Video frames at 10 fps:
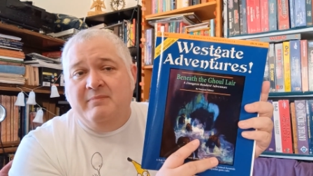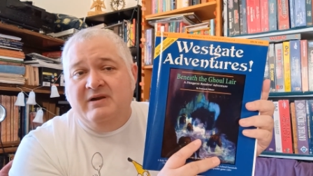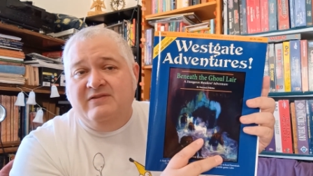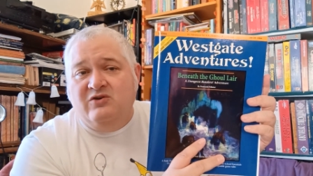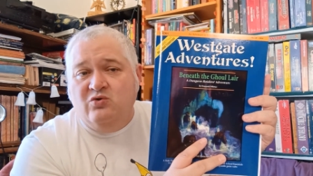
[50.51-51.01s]

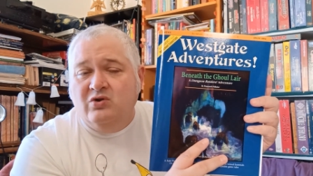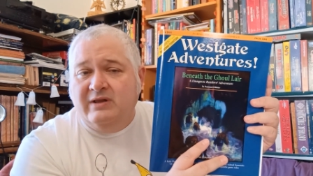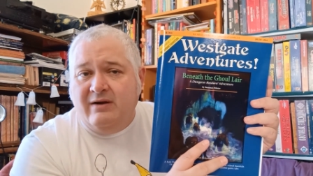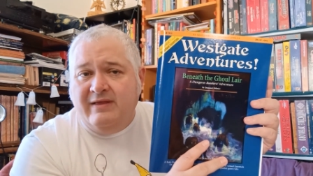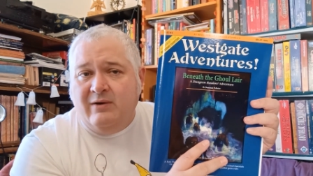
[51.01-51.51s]
Beneath the Ghoul
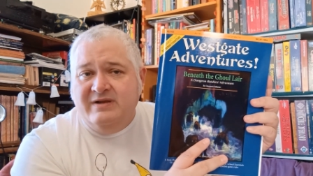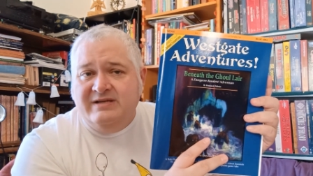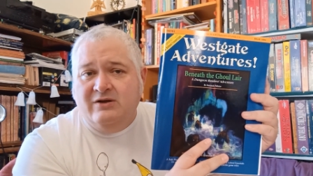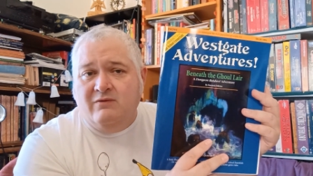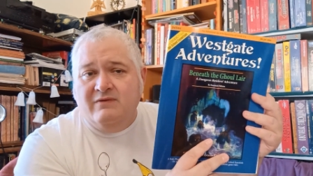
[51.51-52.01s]
layer that we
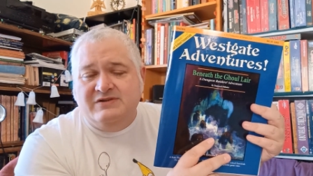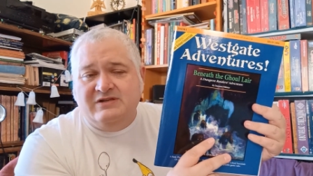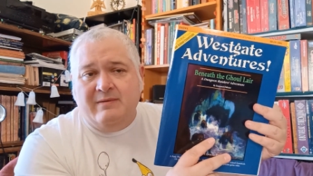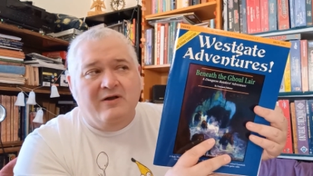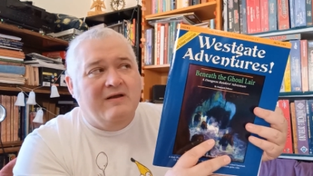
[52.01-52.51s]
did over the
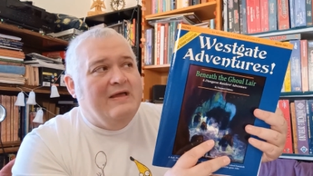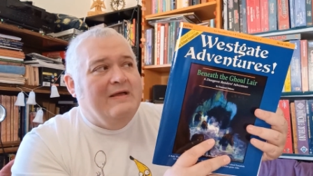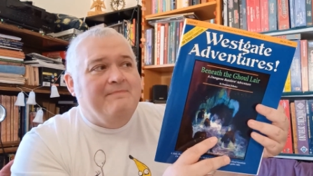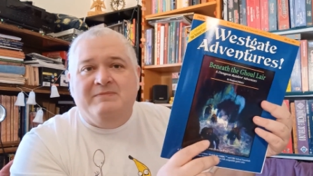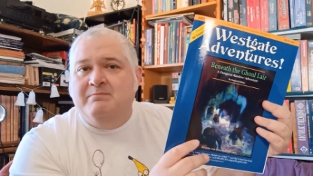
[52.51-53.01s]
summer.
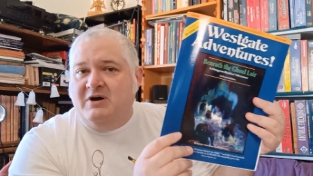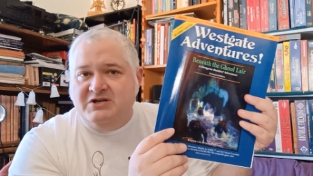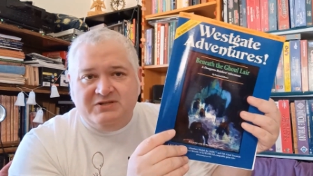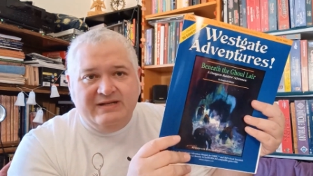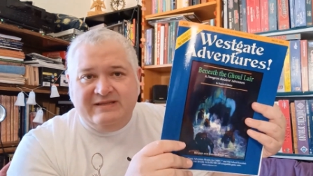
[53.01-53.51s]

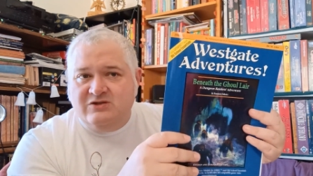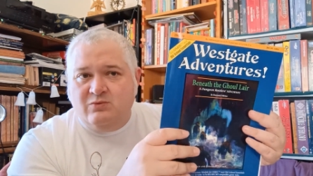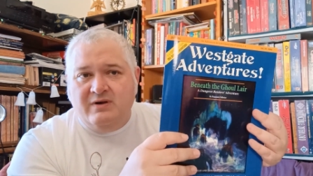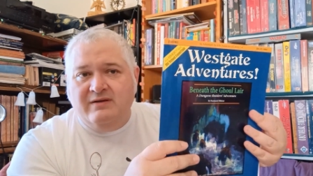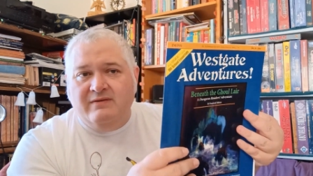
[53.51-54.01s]
Much like this
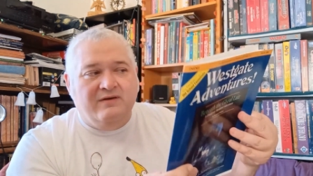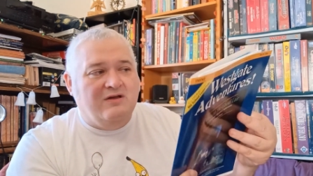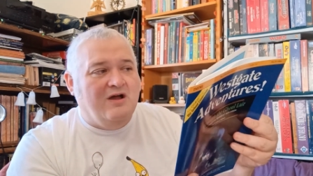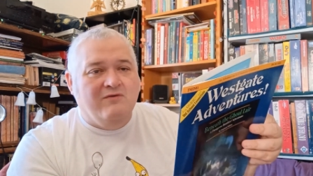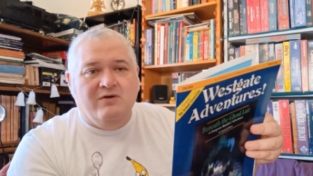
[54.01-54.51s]
one, the
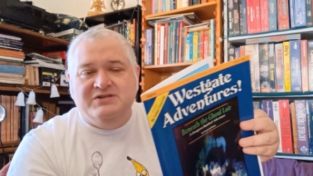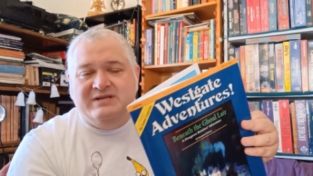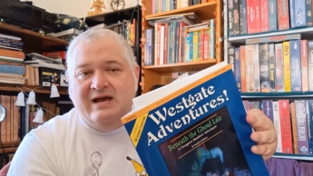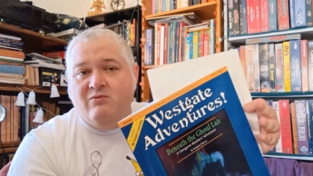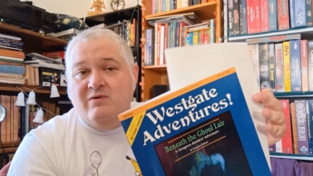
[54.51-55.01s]
cover is now